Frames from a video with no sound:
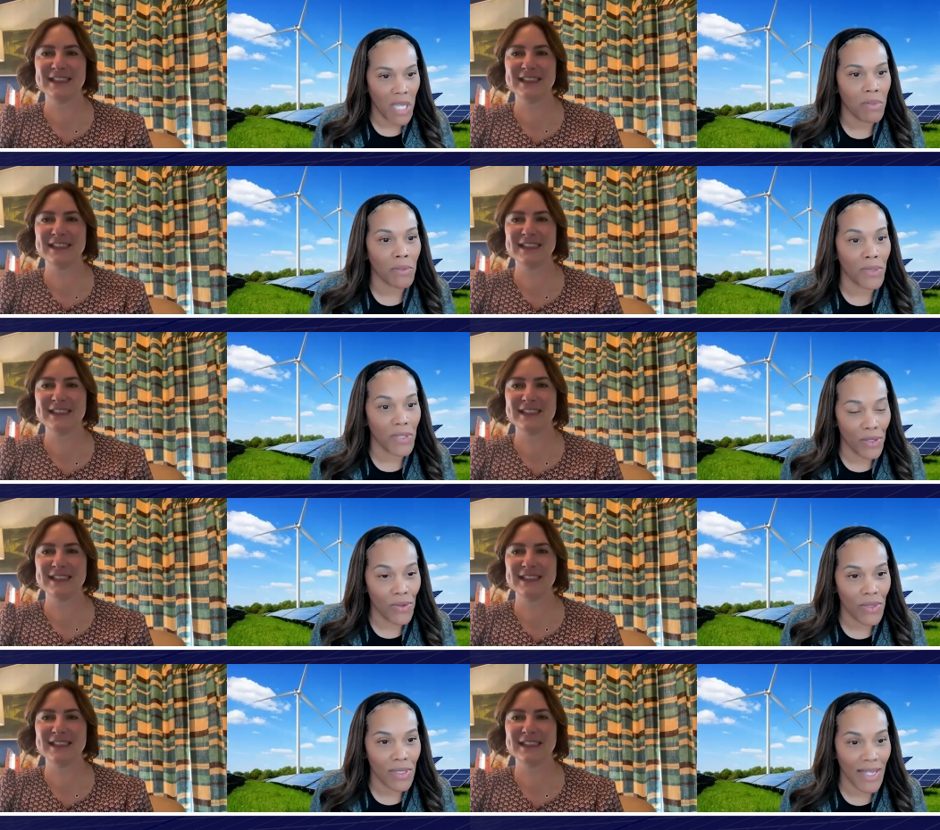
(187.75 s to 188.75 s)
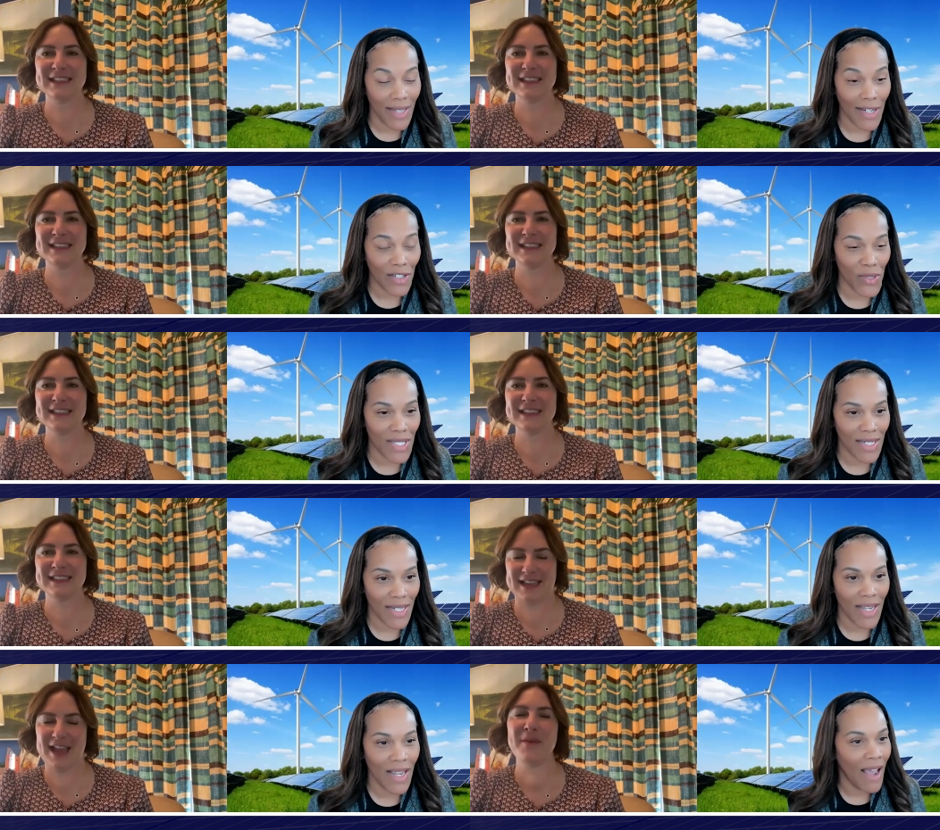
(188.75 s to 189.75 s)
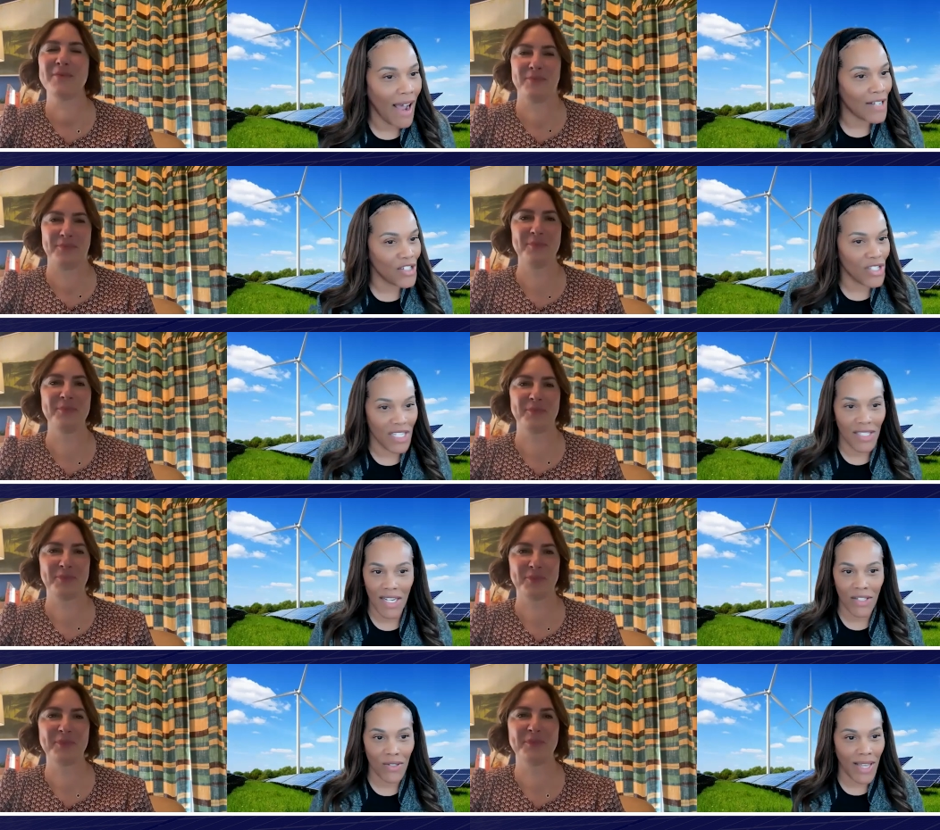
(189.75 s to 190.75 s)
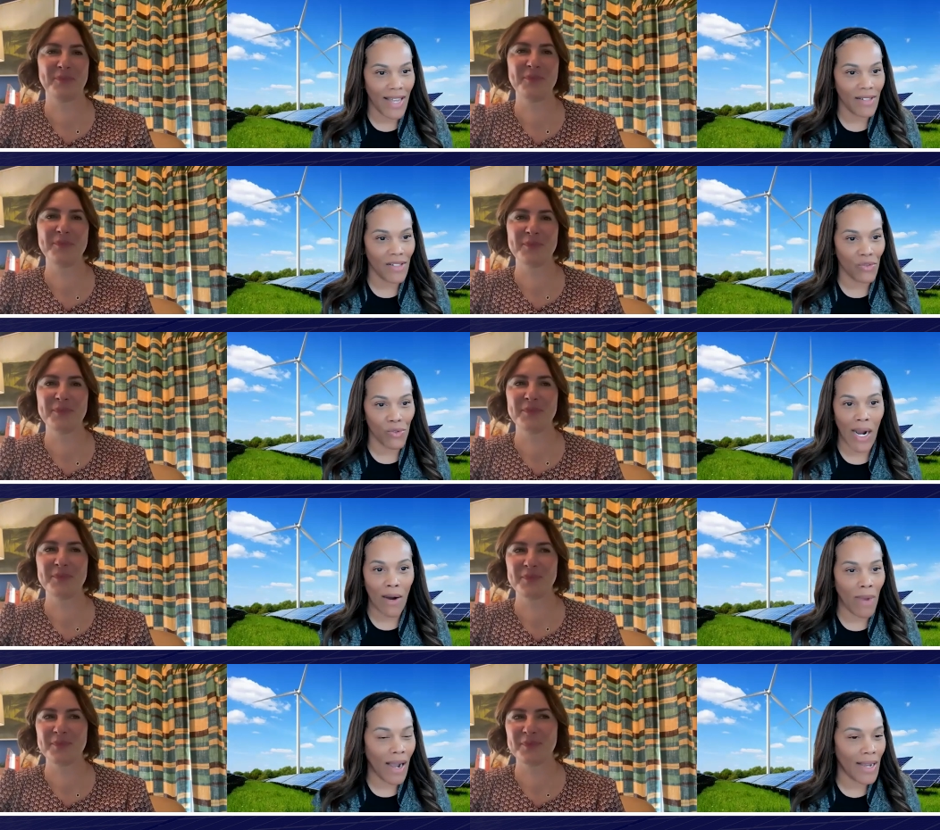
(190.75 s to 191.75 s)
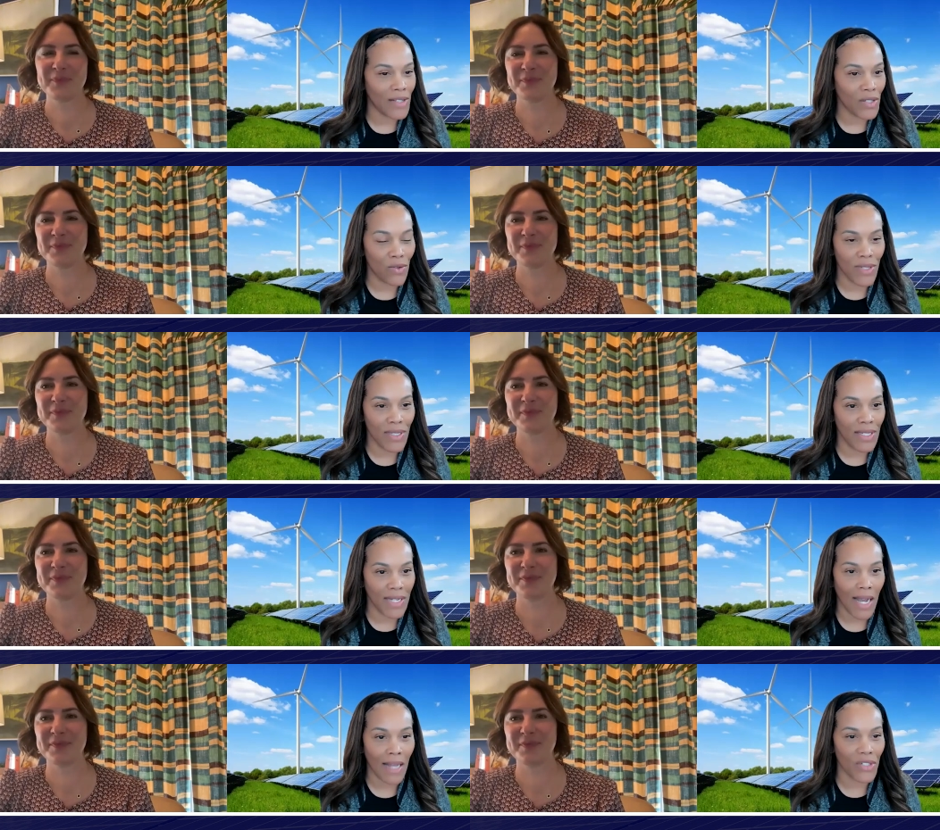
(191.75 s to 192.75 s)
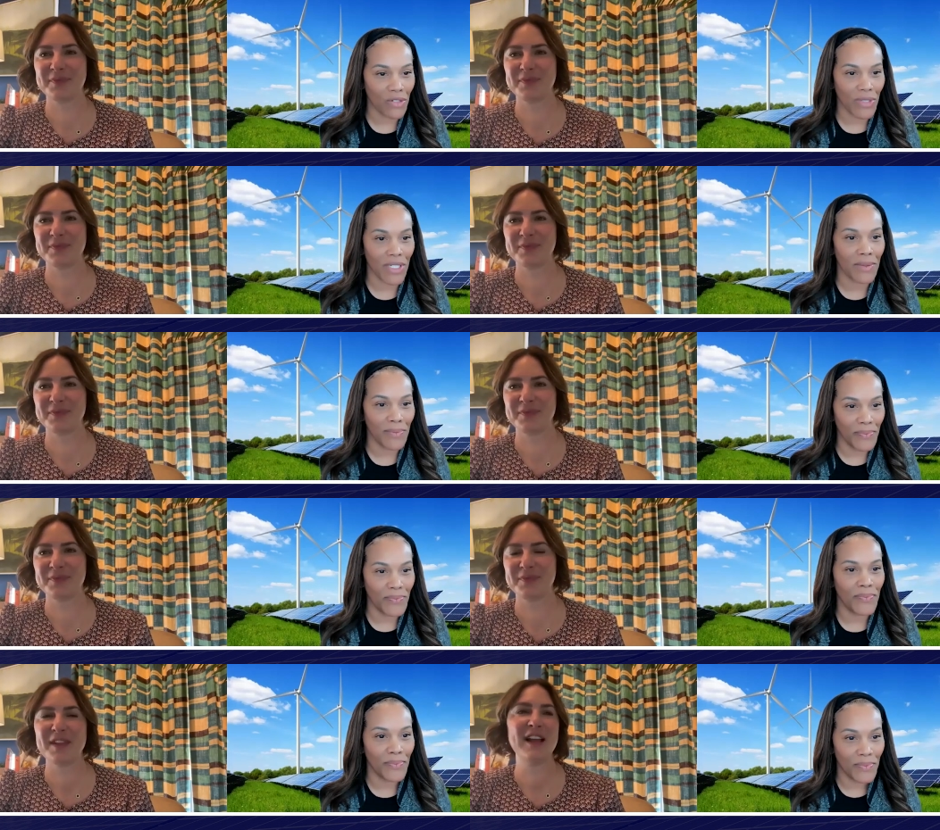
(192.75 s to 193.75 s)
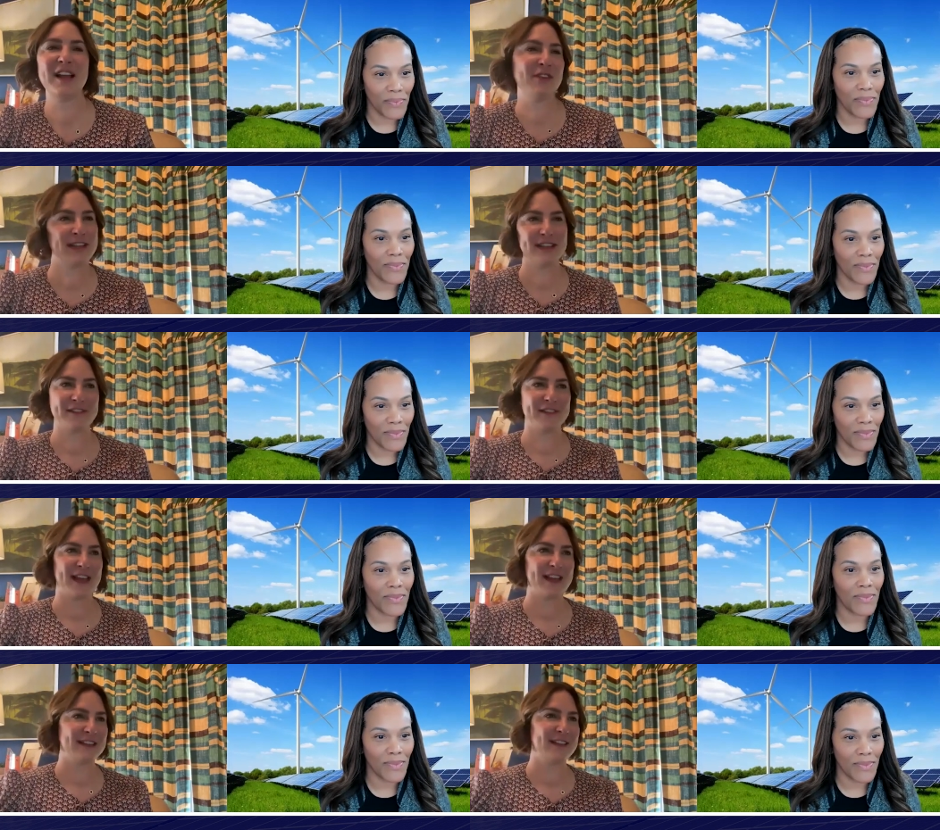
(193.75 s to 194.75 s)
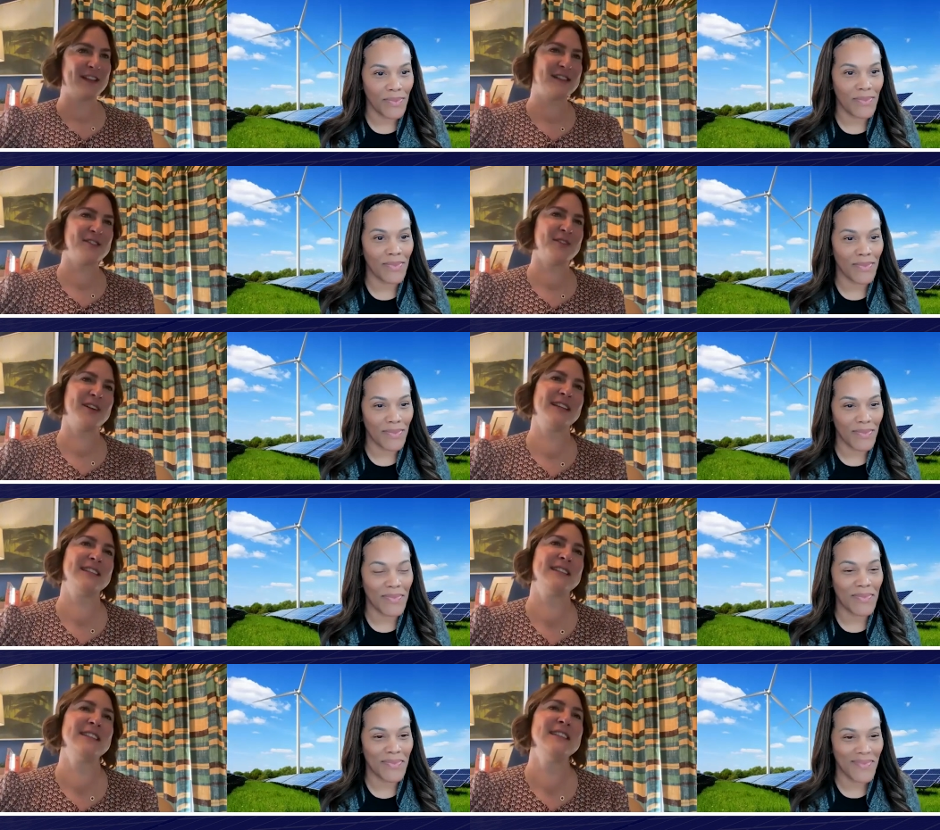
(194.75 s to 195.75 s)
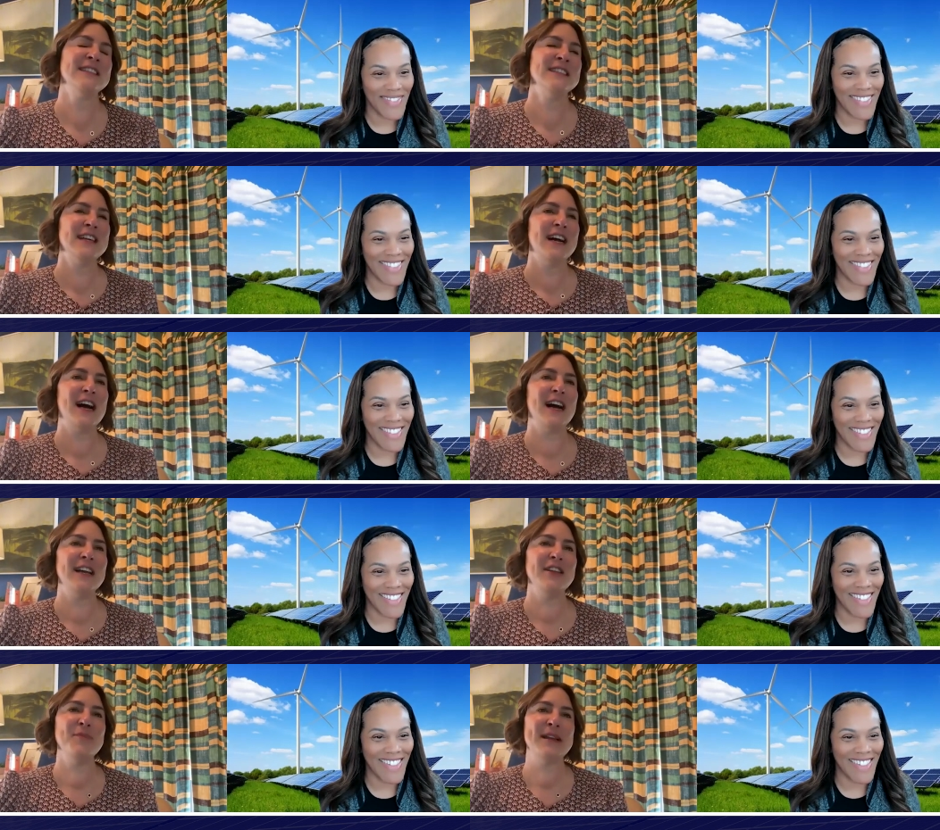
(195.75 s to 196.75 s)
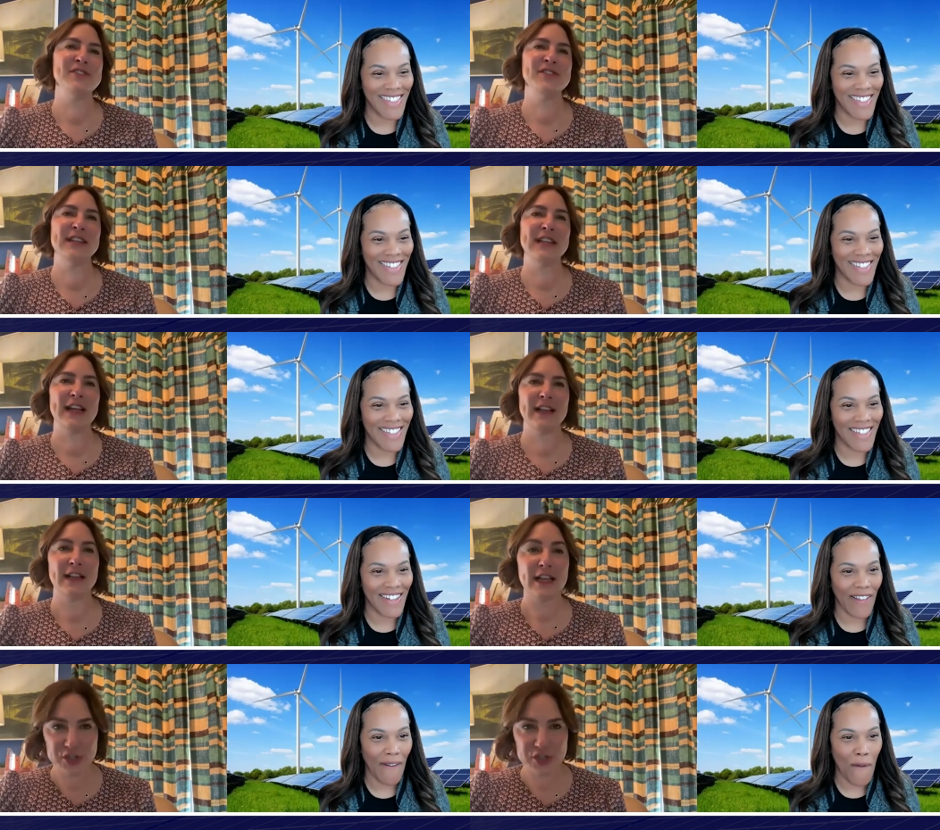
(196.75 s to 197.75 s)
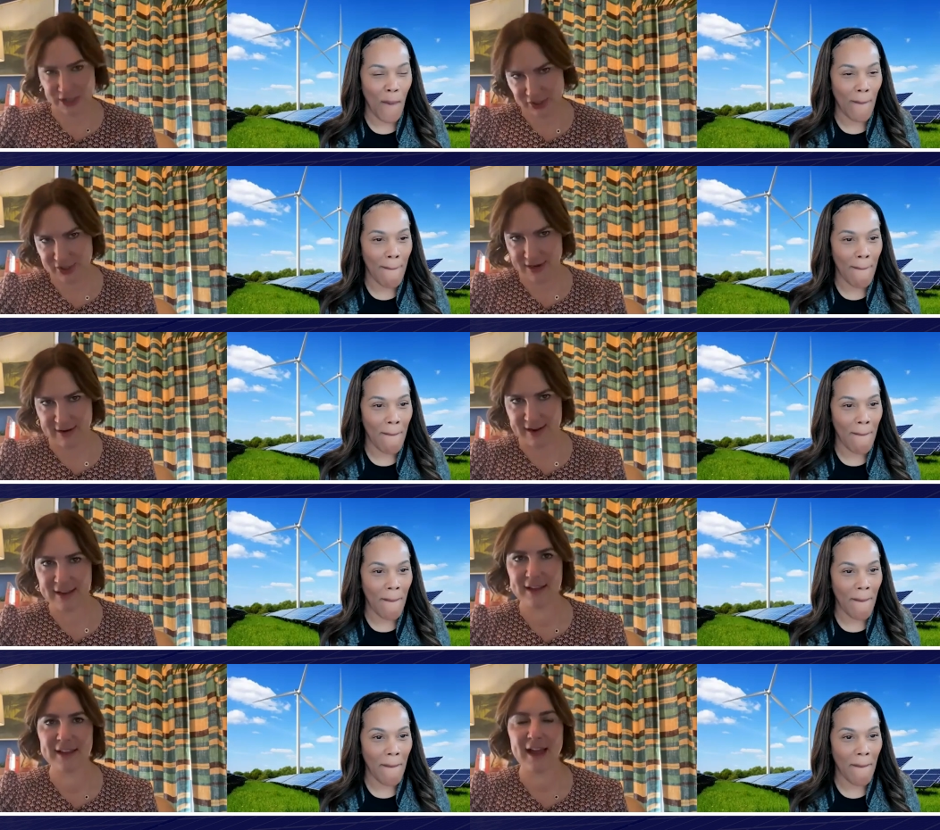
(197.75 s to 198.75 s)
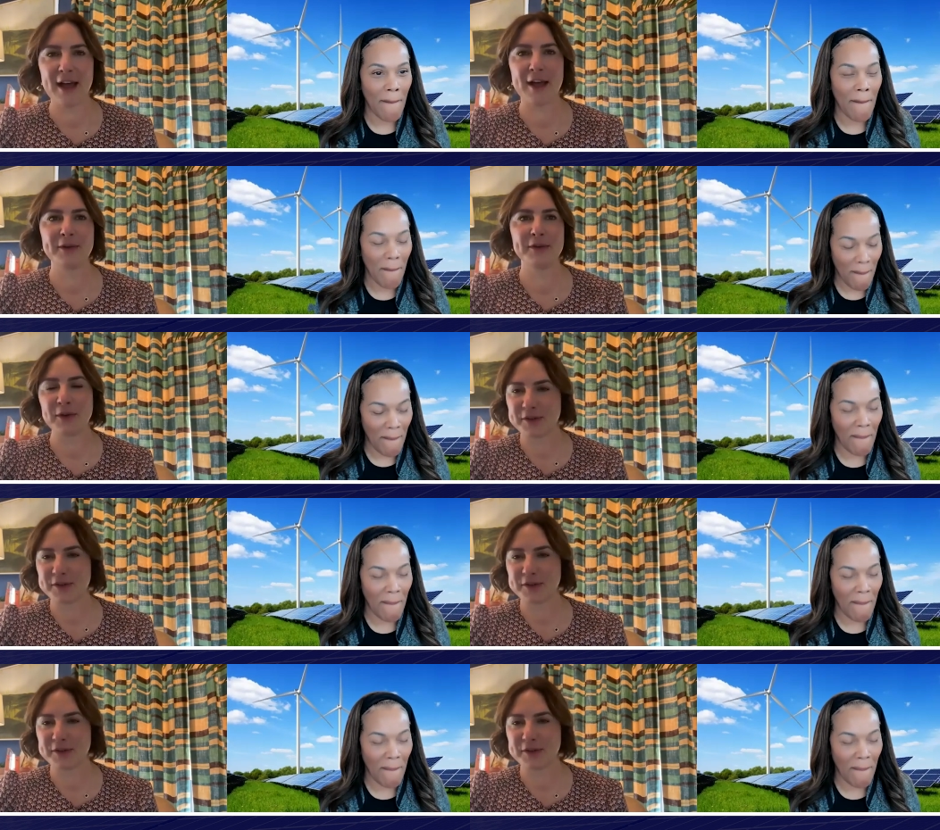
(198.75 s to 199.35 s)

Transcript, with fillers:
Speaker 1: able to produce electricity, yeah. I just continued that throughout my high school and then college career.
Speaker 2: I really love that. I love that story. Uh, you majored in ele- electrical engineering, uh, no